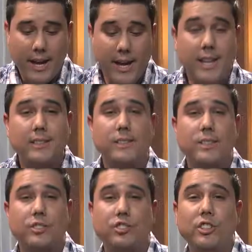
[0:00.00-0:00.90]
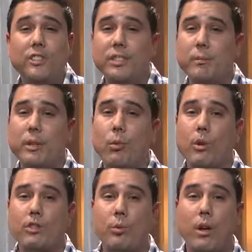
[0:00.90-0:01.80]
And since gzipping
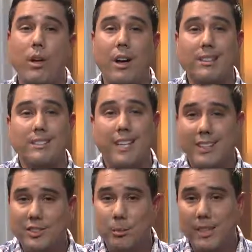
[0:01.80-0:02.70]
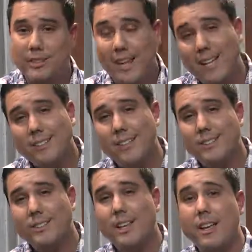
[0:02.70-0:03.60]
works well on text-based
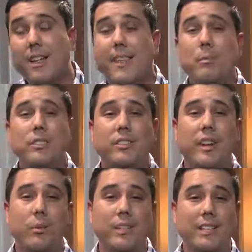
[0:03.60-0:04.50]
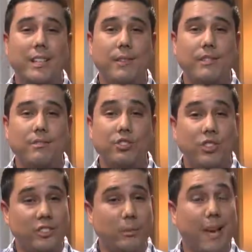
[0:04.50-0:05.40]
assets, that means that we can even
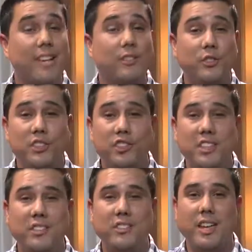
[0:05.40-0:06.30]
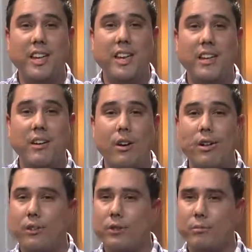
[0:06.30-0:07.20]
gzip SVGs and
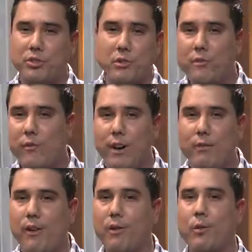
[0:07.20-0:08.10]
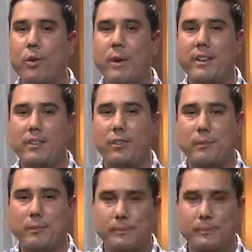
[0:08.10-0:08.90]
other certain font file formats.